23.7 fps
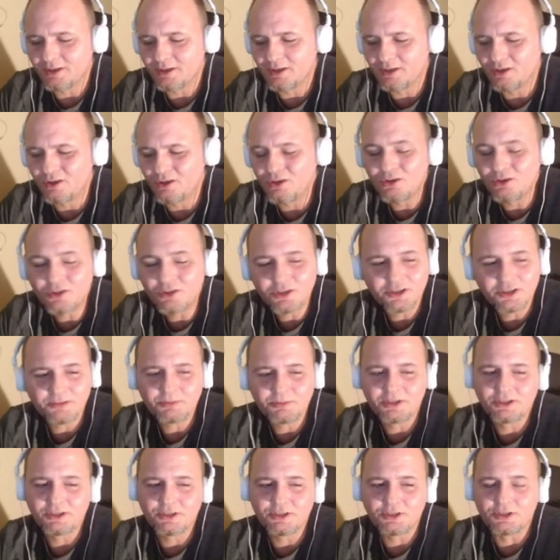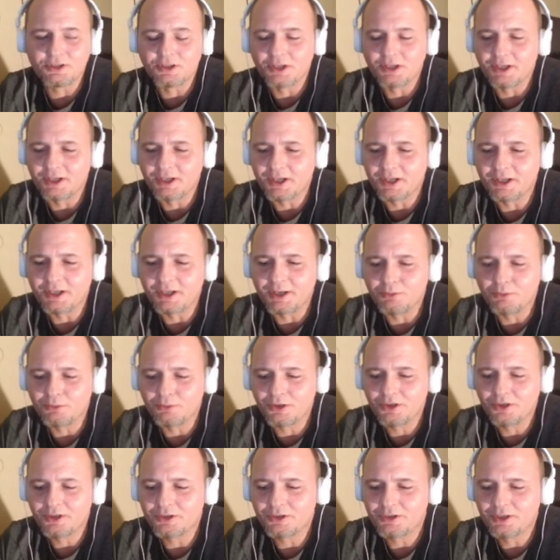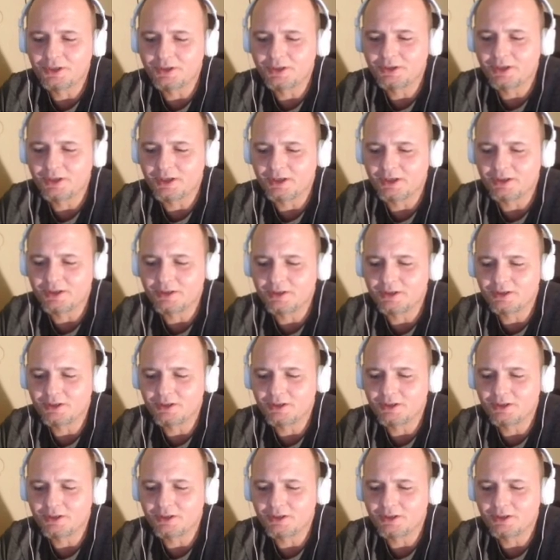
all could have been good. Like I really think that